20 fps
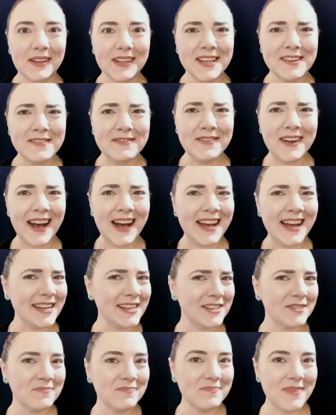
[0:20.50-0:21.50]
believe
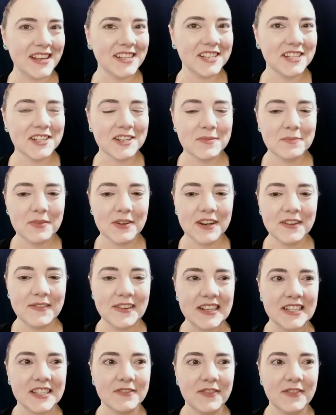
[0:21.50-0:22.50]
I'd mentioned in
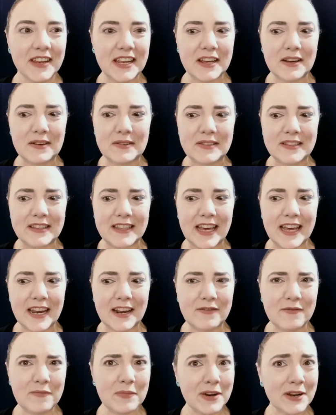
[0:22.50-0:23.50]
previous videos that
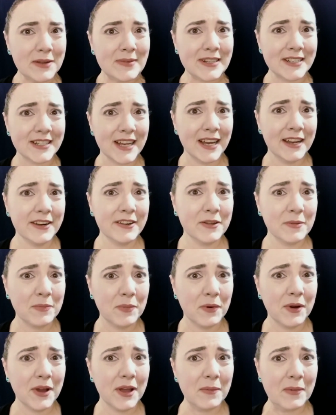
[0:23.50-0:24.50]
I've pretty much gotten to the
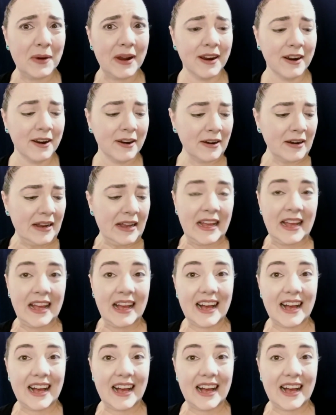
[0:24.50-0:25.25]
point where